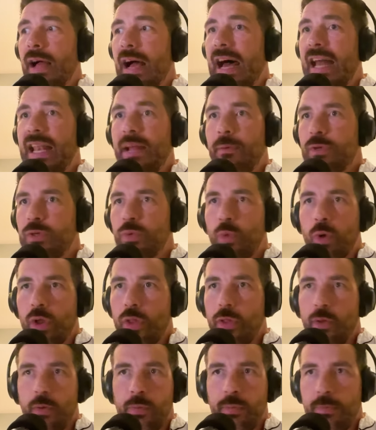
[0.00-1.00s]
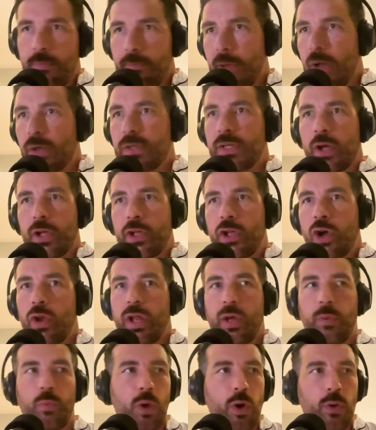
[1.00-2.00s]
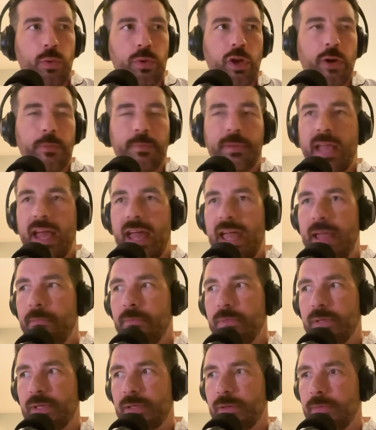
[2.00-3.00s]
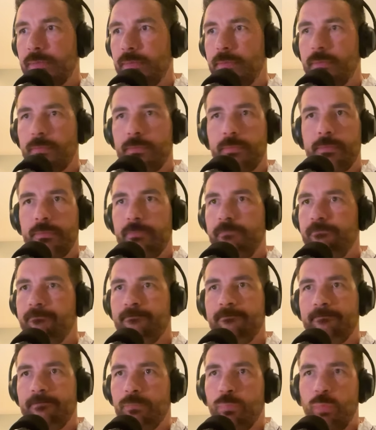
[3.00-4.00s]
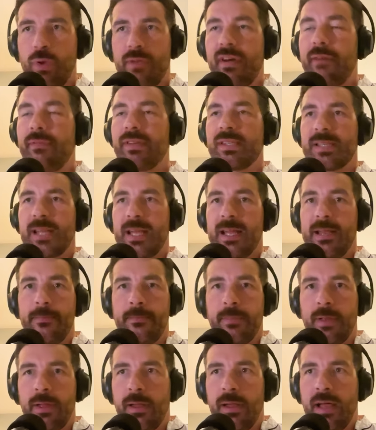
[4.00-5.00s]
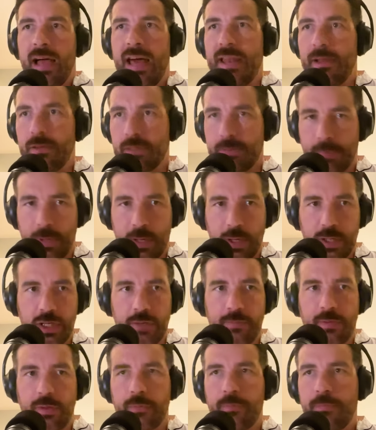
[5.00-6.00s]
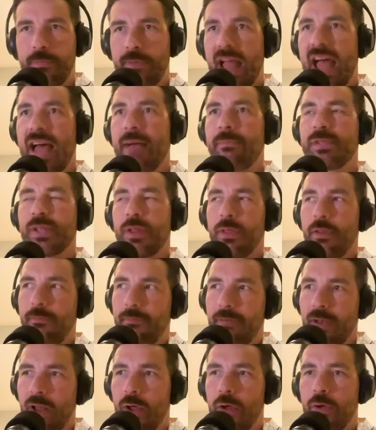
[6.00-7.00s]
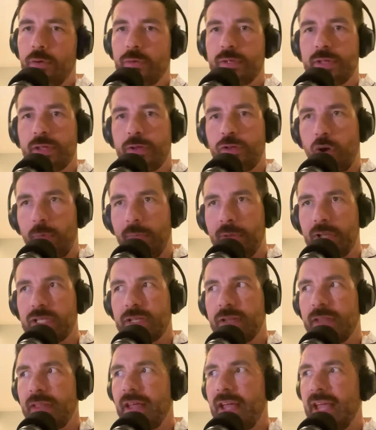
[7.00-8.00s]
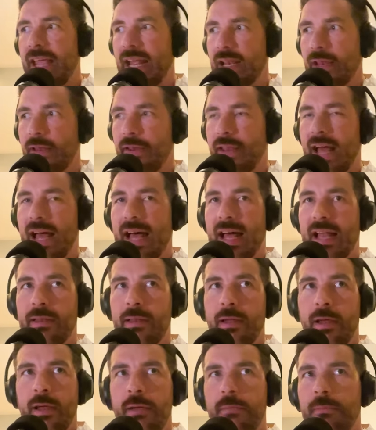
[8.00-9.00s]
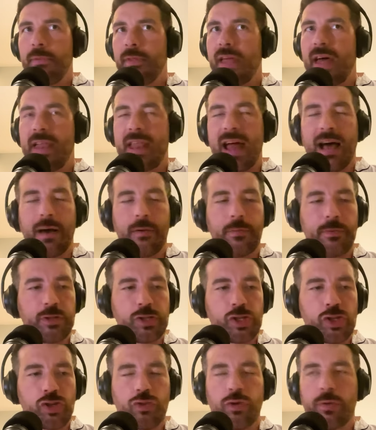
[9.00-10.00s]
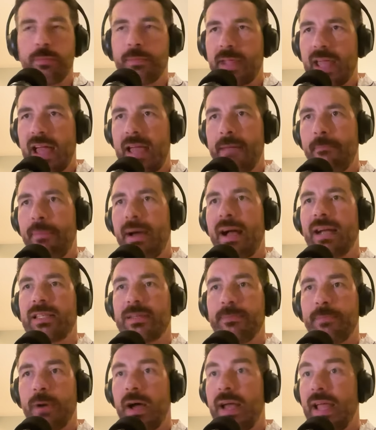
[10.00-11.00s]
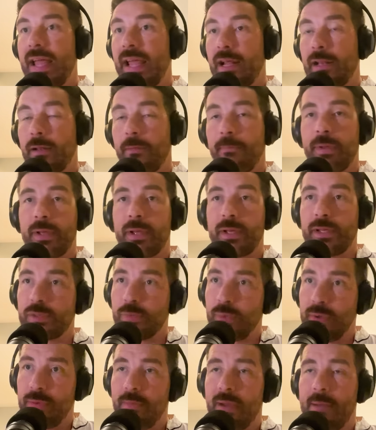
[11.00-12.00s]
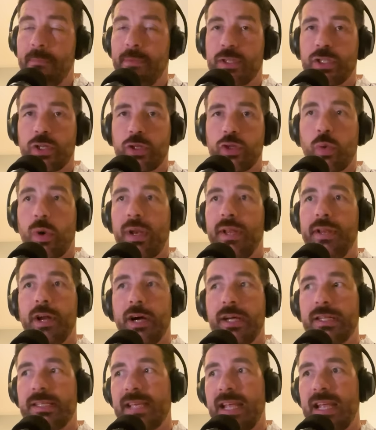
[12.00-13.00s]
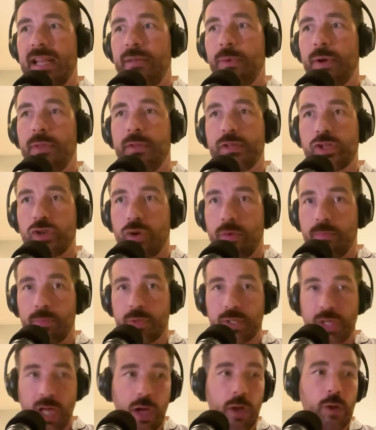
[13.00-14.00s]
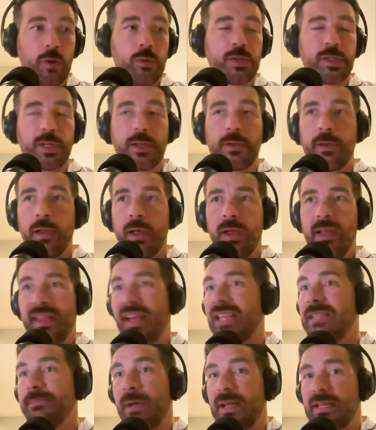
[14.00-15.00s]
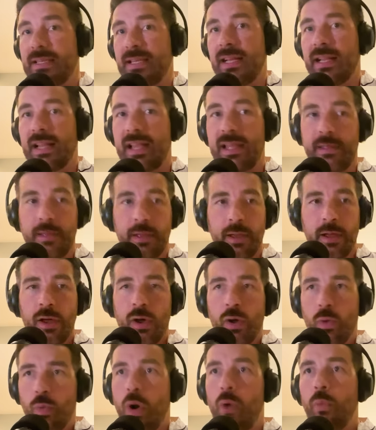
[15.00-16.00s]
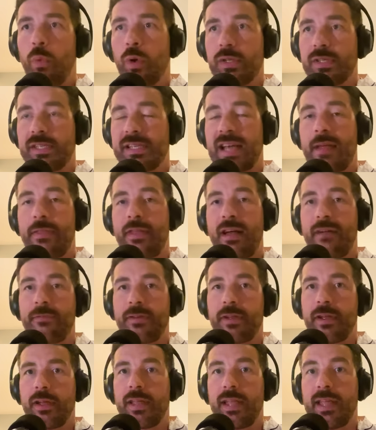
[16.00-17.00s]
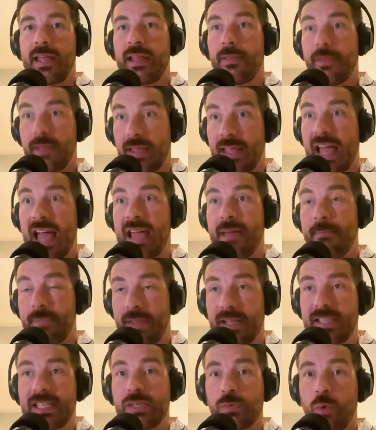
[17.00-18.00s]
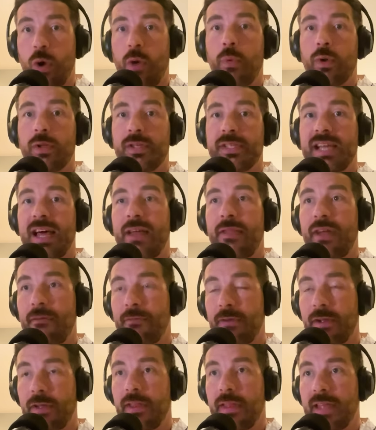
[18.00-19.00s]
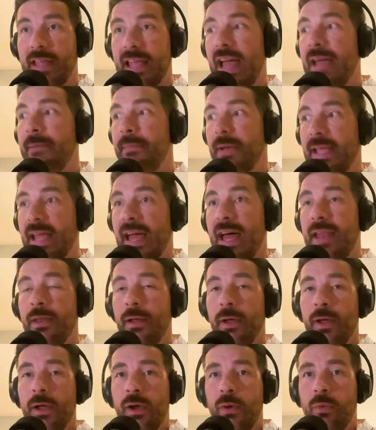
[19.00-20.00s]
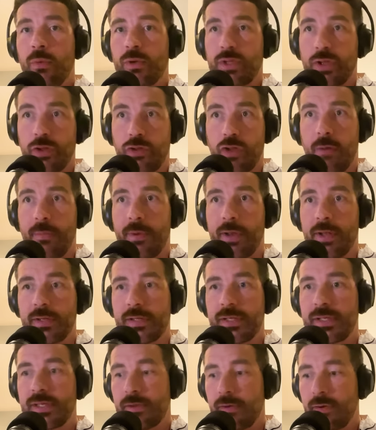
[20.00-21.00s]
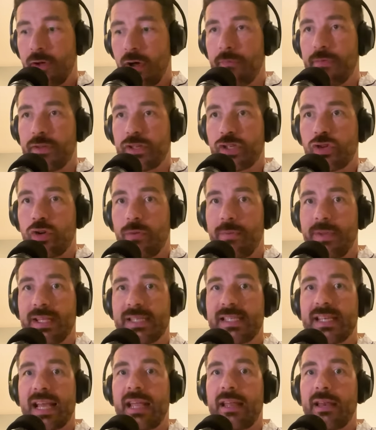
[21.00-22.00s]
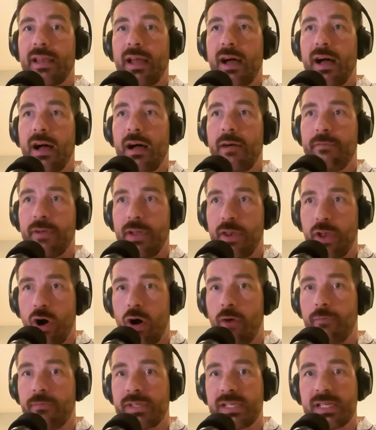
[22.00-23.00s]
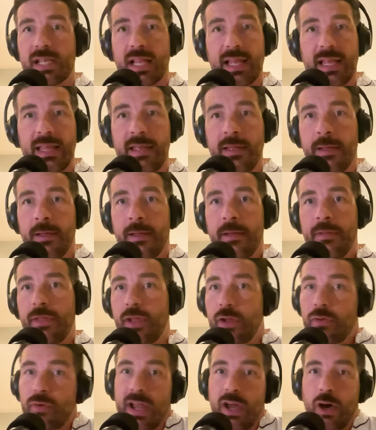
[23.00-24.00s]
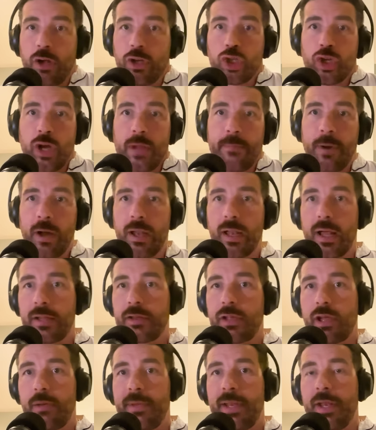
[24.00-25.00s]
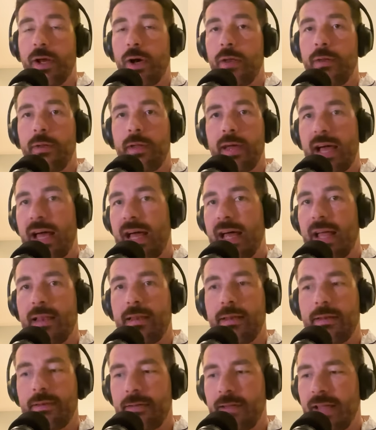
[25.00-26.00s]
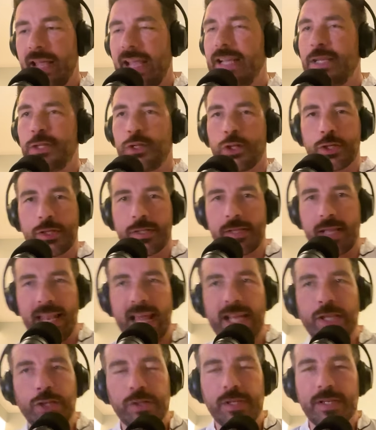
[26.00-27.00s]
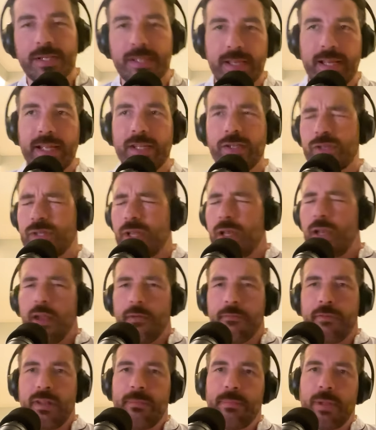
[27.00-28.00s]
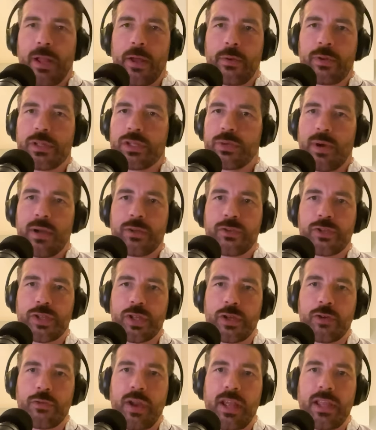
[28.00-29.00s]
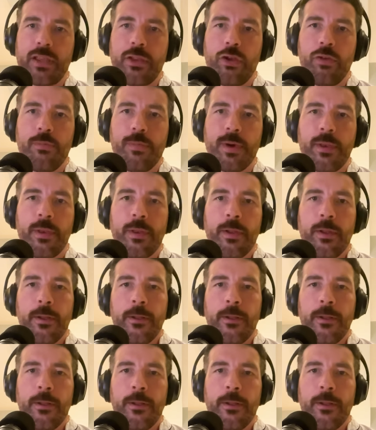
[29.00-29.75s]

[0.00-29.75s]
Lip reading: and it was one of the most iconic World Cup games we've ever seen. And it was because of the ebbs and the flows, the dominance that England had, but then how the scrum came back to bite England, because we remember 2019 when the scrum was hosed, and that's basically what won South Africa the game. This is what won South Africa the game again, was the dominance of the scrum in the second half, and obviously the great Andre Pollard coming on. And he's just a legend, isn't he? Just a lovely bloke as well, just a great human.